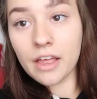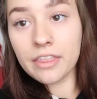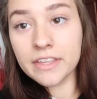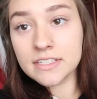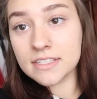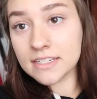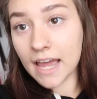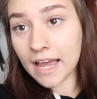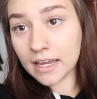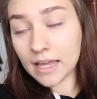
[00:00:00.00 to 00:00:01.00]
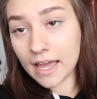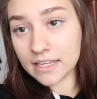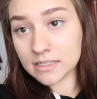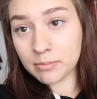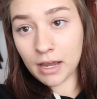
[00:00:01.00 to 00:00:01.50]
This snack
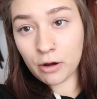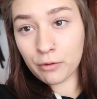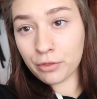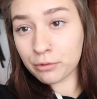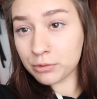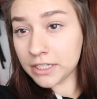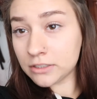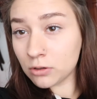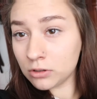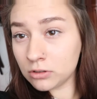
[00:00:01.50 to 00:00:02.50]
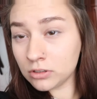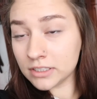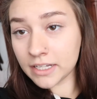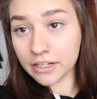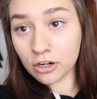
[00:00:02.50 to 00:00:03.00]
has about 3 total
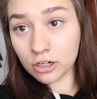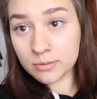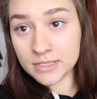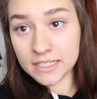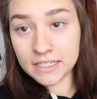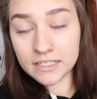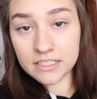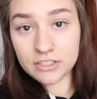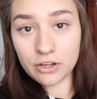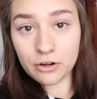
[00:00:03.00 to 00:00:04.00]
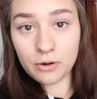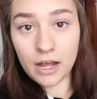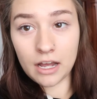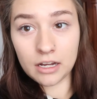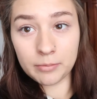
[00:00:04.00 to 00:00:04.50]
net carbs in it, so
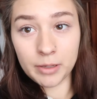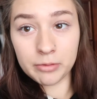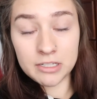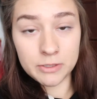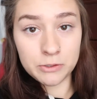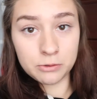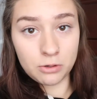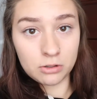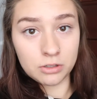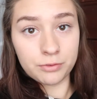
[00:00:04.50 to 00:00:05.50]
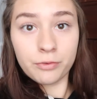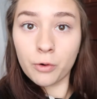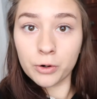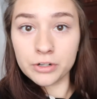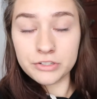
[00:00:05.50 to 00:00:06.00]
that brings me to a total of
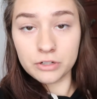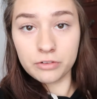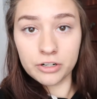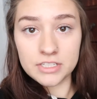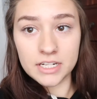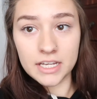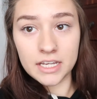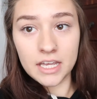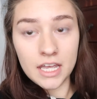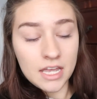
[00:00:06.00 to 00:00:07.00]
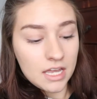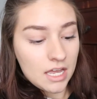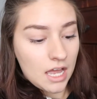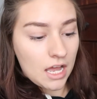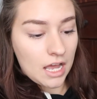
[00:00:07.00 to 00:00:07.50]
4 so far today.
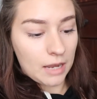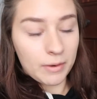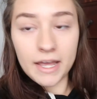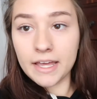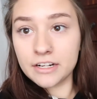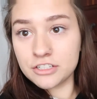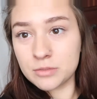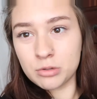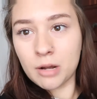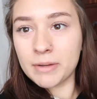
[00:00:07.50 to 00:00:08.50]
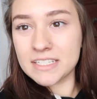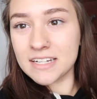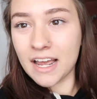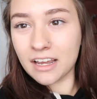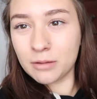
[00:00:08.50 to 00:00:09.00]
I went ahead and just brought my
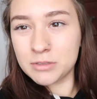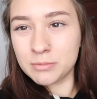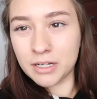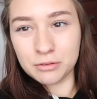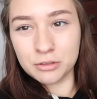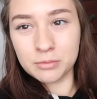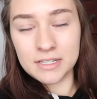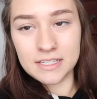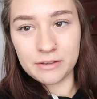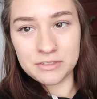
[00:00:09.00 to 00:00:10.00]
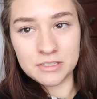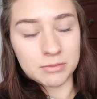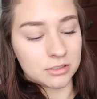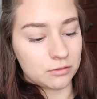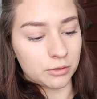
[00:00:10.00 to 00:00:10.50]
snack up to my room because I was in the
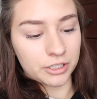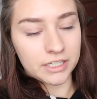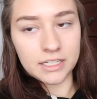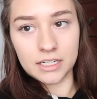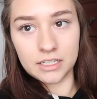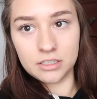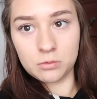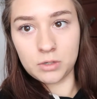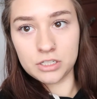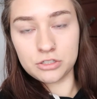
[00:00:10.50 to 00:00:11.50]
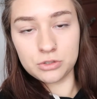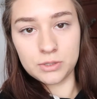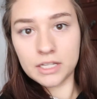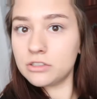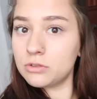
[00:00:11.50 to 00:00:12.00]
middle of working and I didn't want to
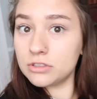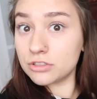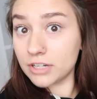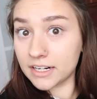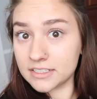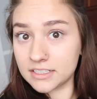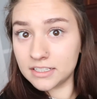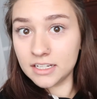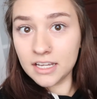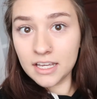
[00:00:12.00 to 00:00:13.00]
get too distracted